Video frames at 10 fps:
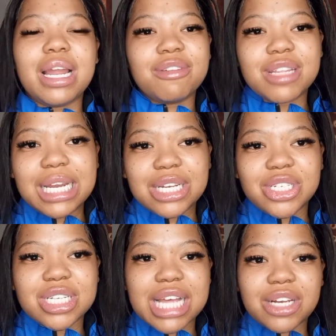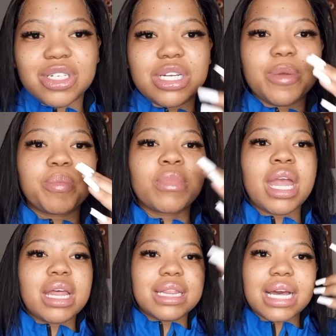I love the lashes. Actually,
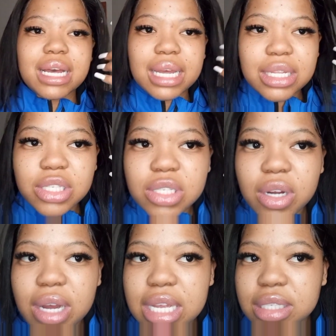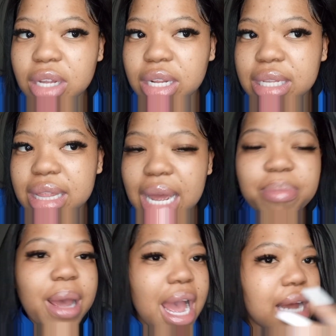the install is not
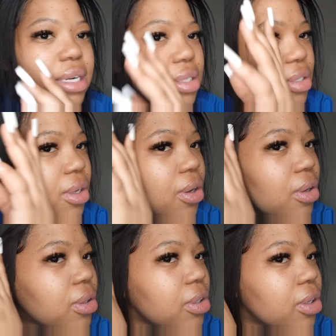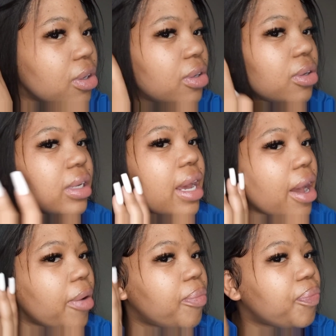that bad, so you know,
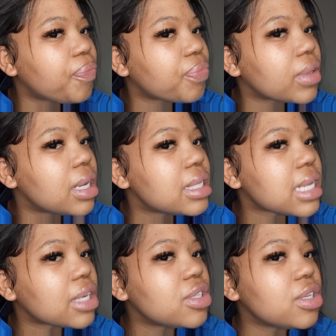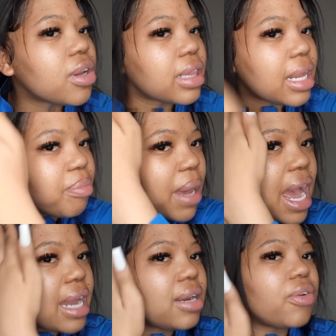yeah, it's actually not that
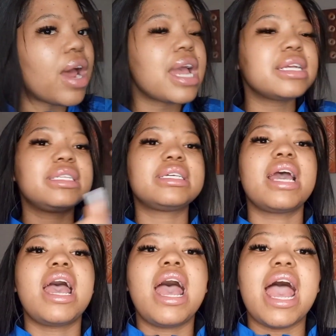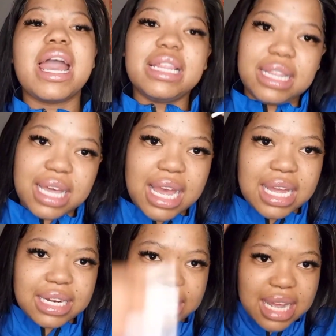bad, right? And
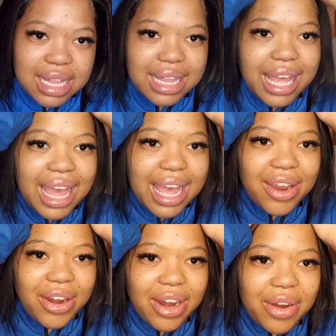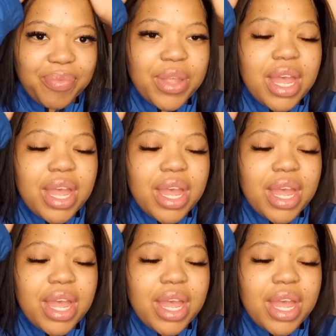then the hair.